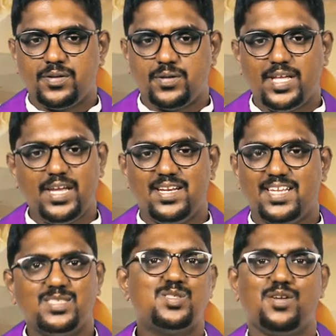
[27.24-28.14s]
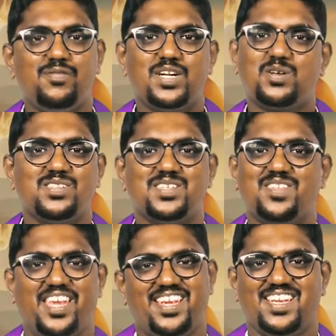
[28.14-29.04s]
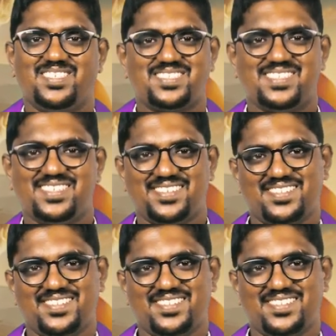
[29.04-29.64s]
Today, let us reflect on the three kings.